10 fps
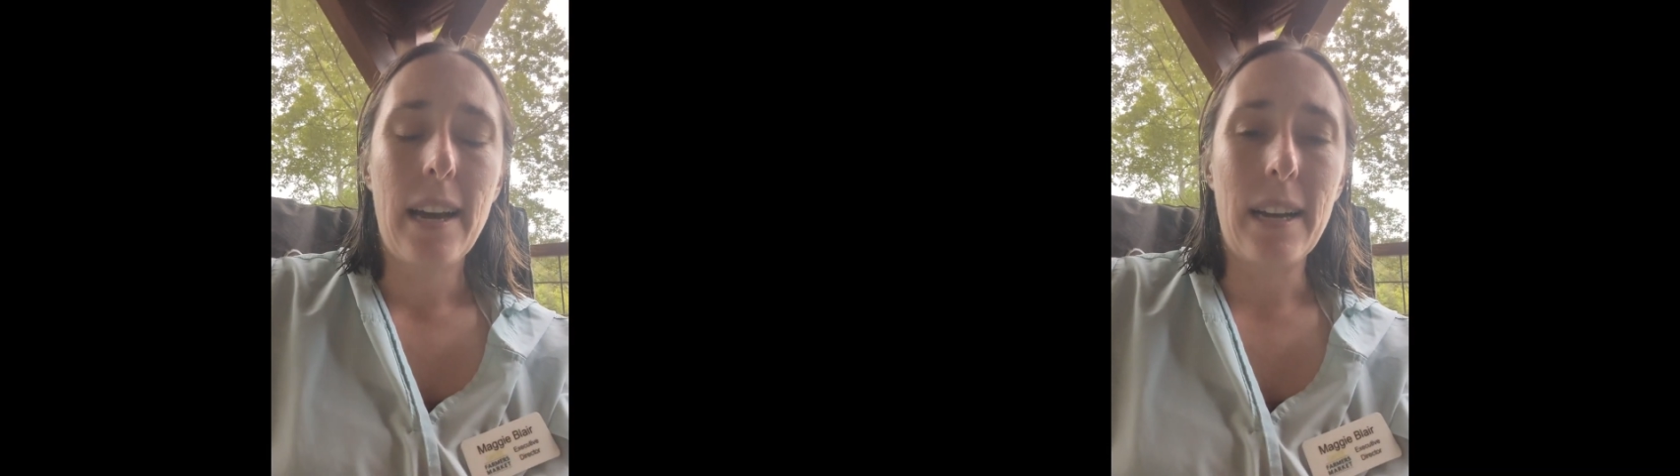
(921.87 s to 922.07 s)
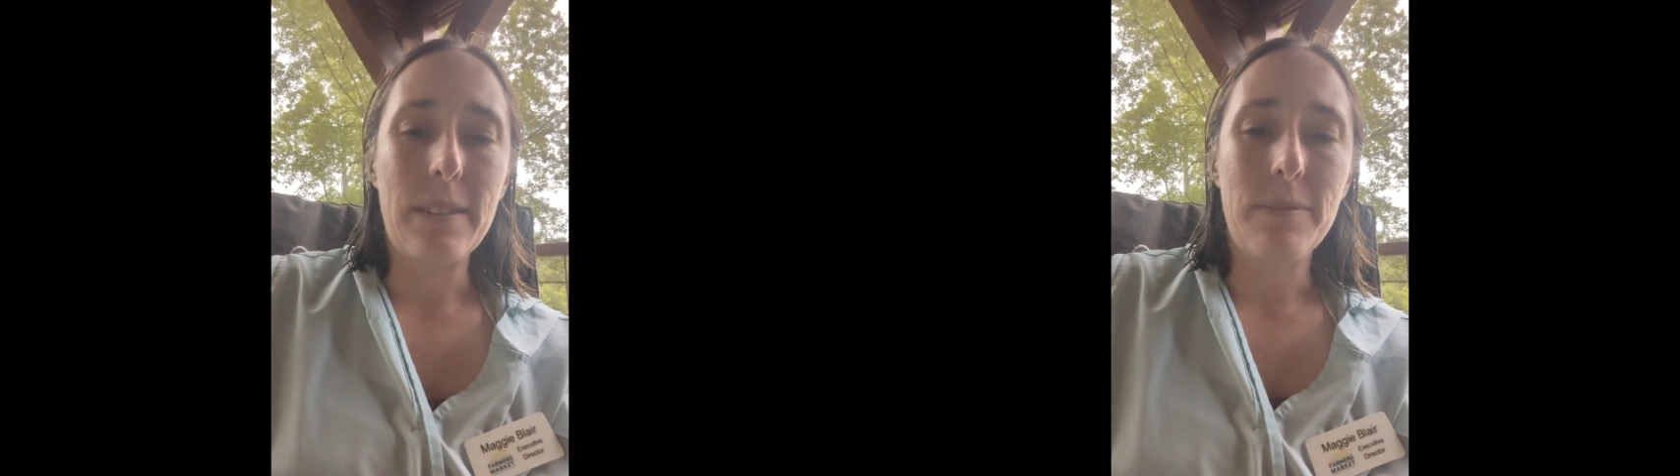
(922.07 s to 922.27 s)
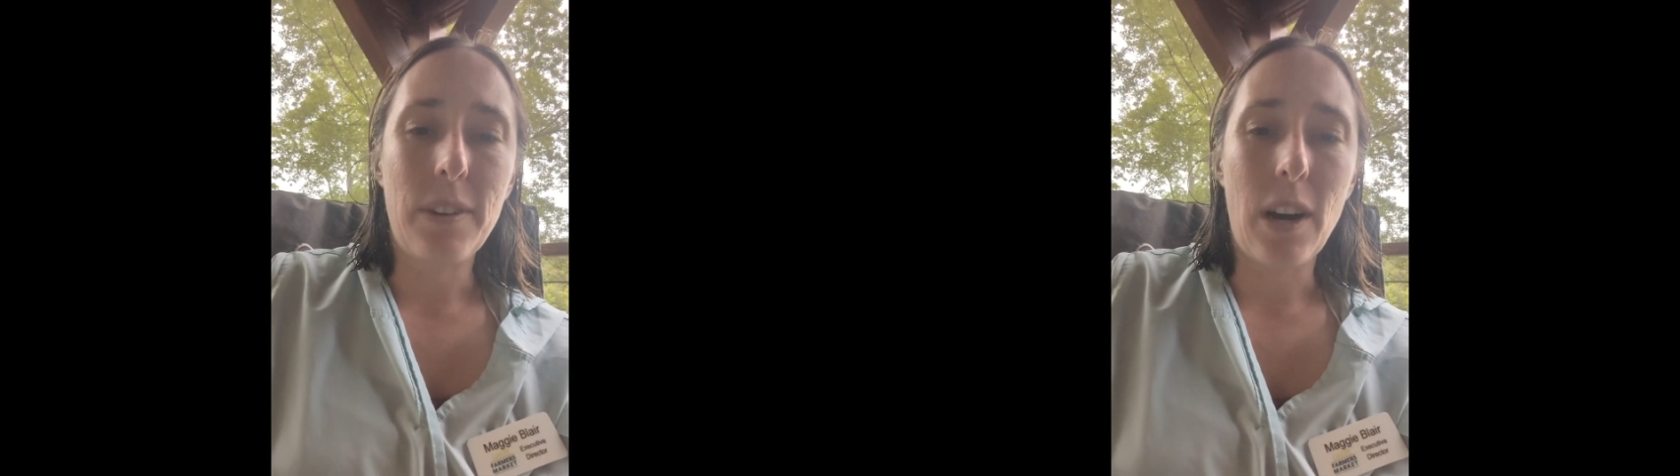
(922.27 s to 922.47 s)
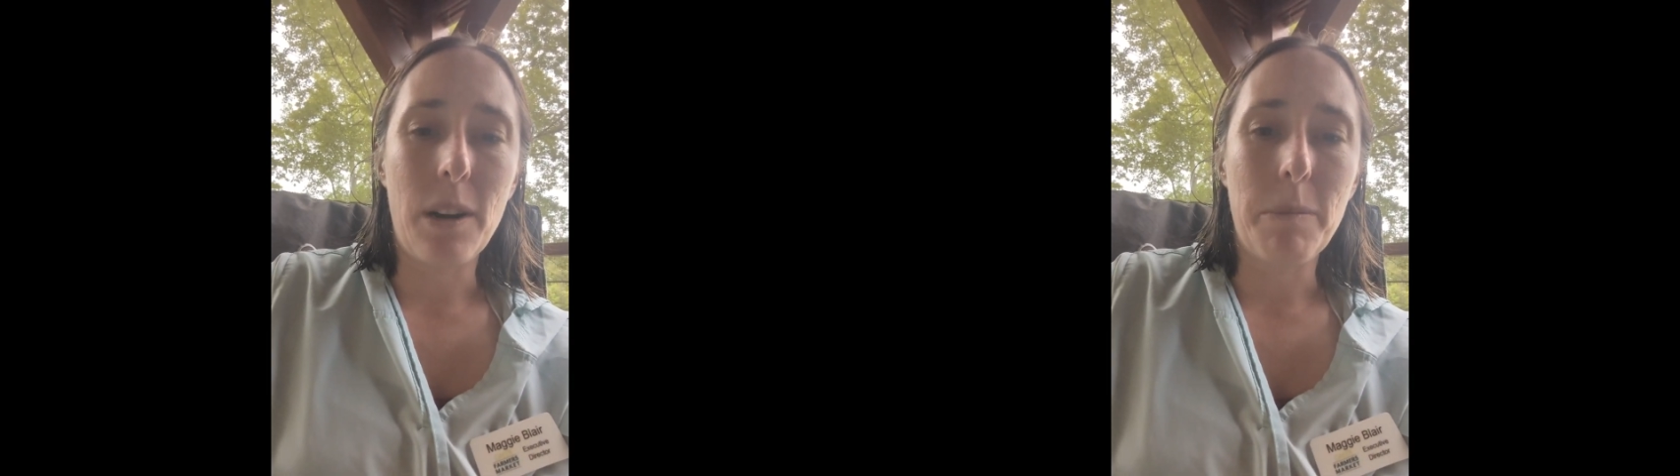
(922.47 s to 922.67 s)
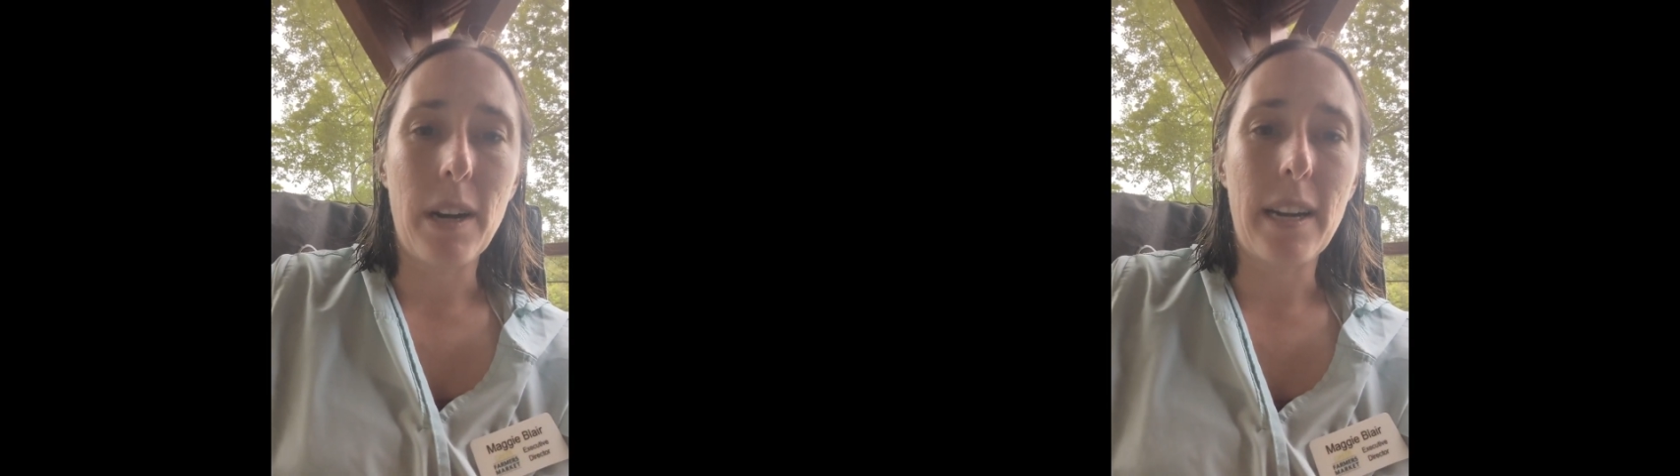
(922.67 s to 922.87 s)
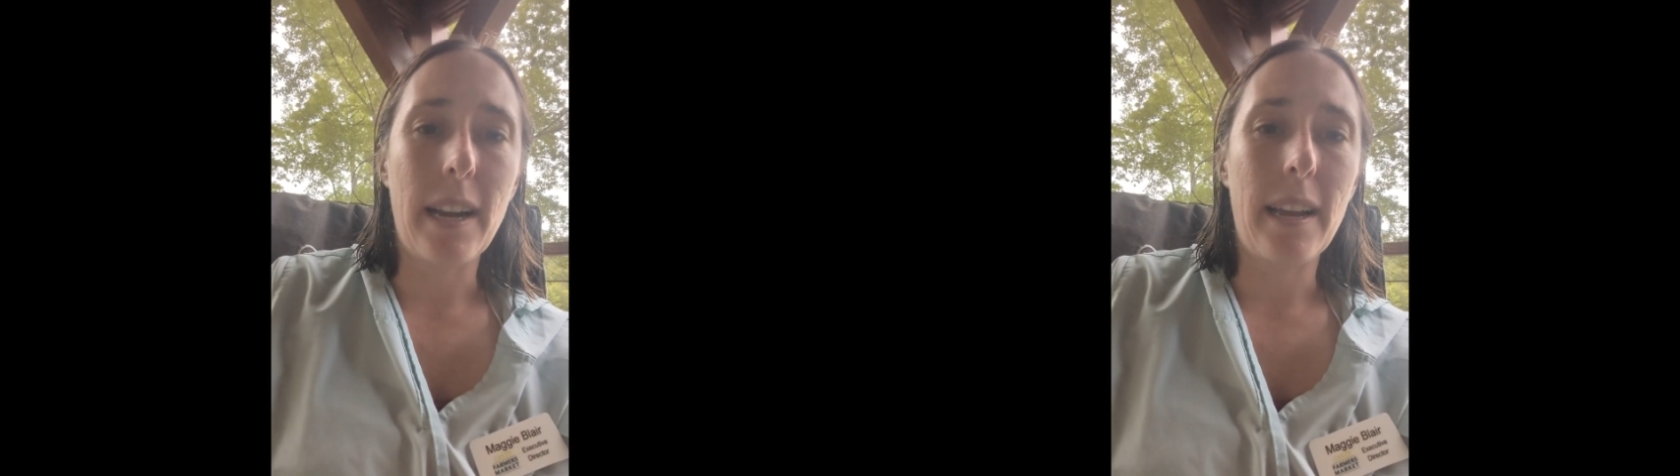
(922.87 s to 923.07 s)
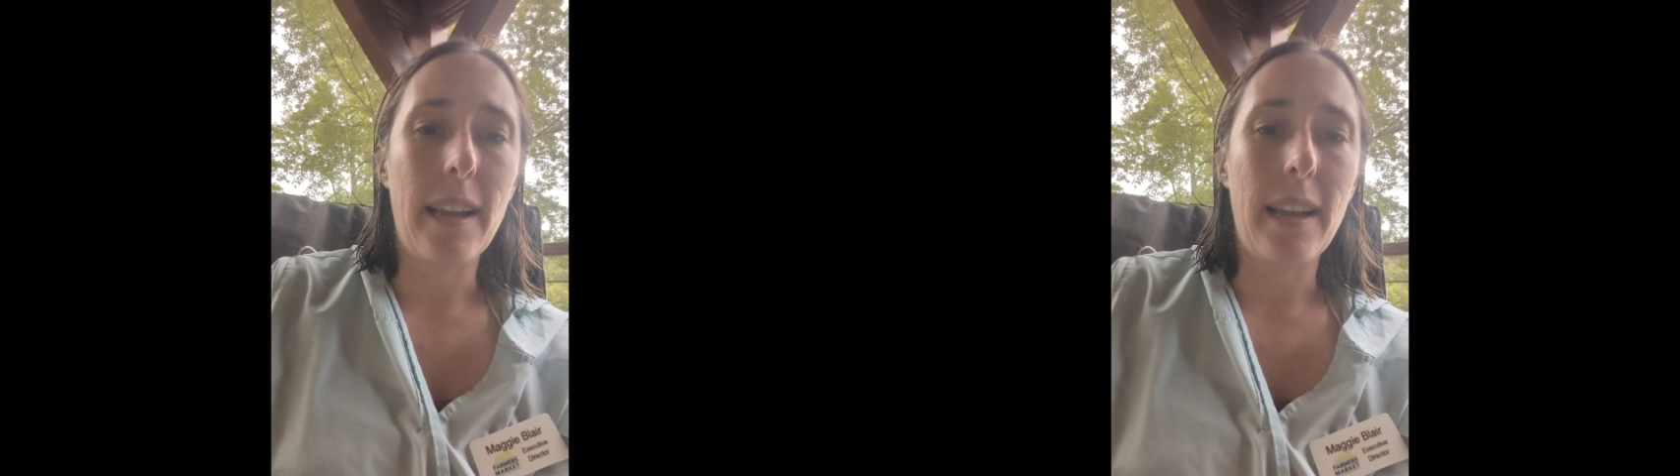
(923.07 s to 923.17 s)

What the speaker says: for our market.